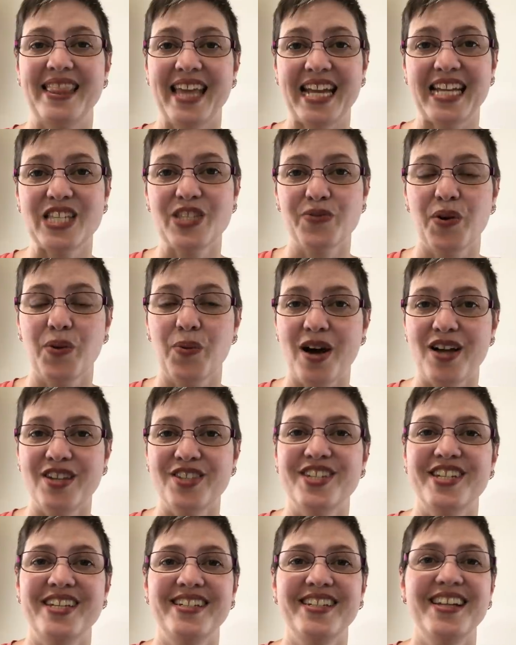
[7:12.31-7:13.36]
Thanks for
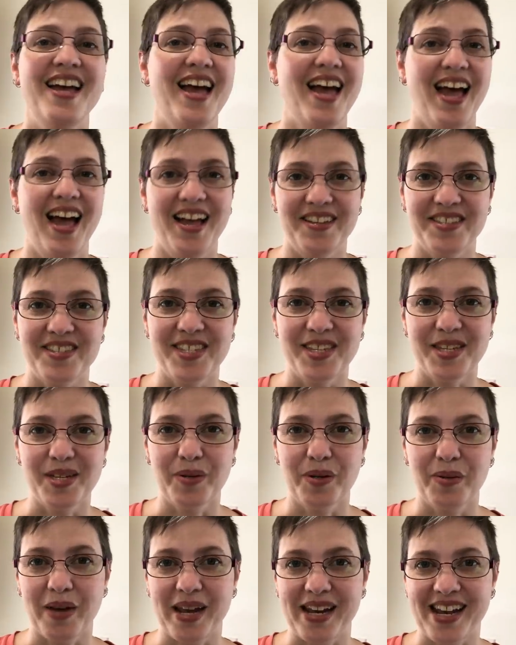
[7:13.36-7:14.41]
watching. I'll see you
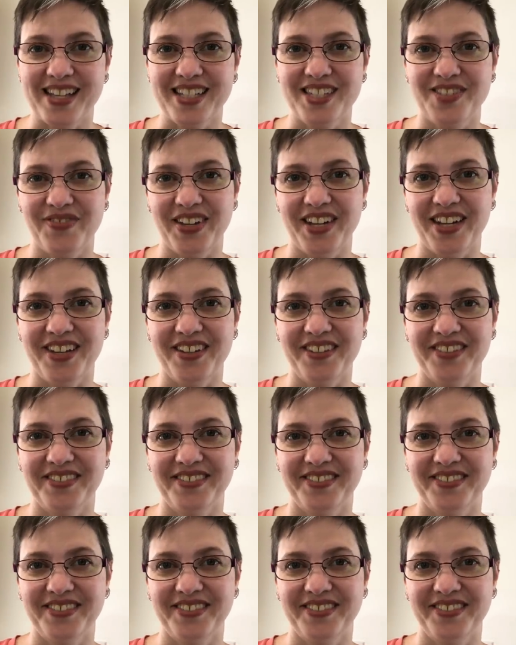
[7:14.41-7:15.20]
in my next video.